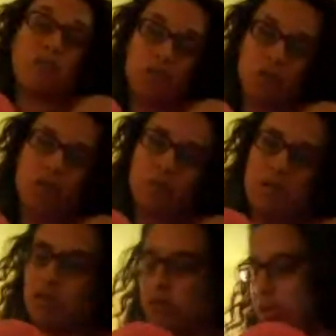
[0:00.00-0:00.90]
State
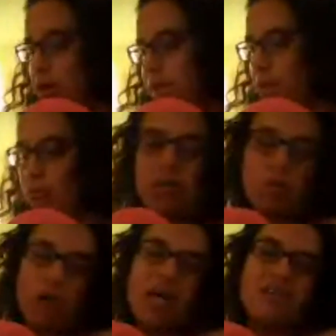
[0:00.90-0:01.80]
Northridge. That was in a
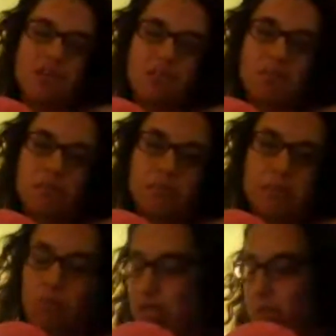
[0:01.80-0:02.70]
random
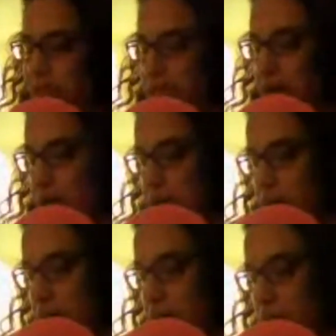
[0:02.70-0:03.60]
attack
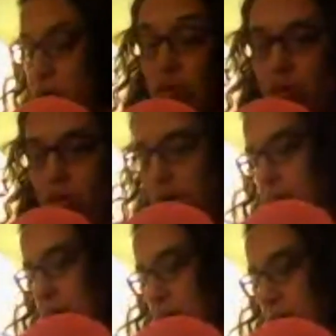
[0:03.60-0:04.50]
and a murder.
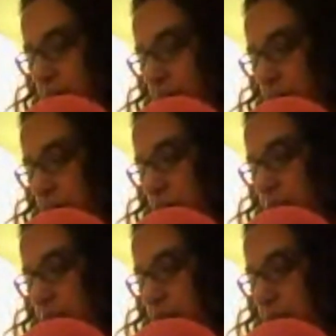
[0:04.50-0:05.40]
And
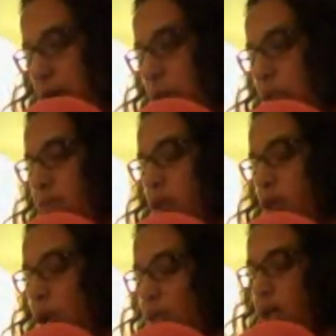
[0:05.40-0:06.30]
if I would have
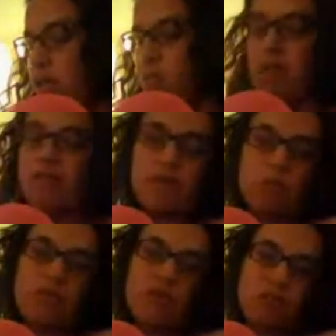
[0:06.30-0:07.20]
known that he
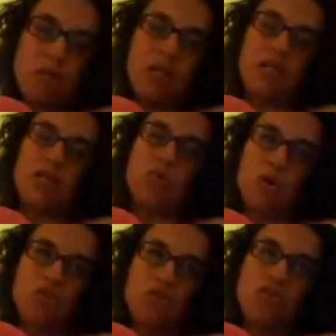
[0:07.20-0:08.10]
was systematically
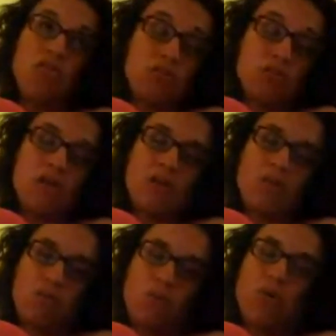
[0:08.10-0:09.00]
tortured since
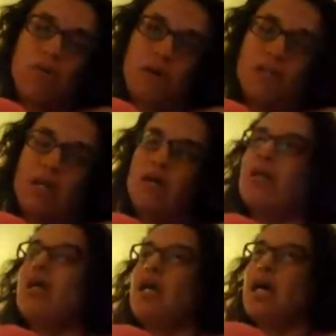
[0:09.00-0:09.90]
2004, I found out
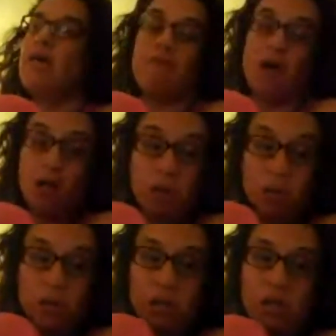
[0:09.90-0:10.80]
and
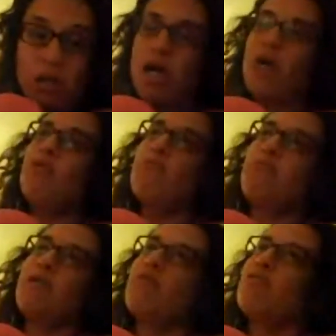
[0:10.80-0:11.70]
followed, I would have
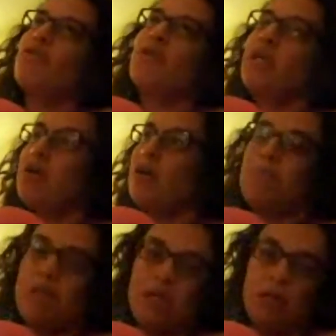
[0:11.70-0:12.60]
been in Arizona in a
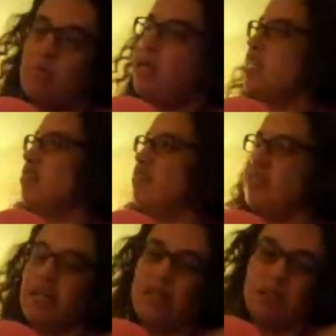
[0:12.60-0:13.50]
heartbeat, and in a
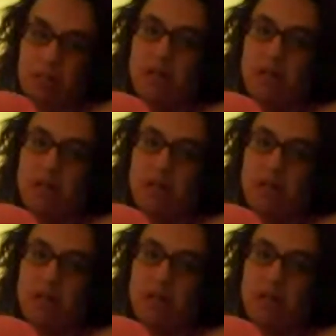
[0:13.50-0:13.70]
second,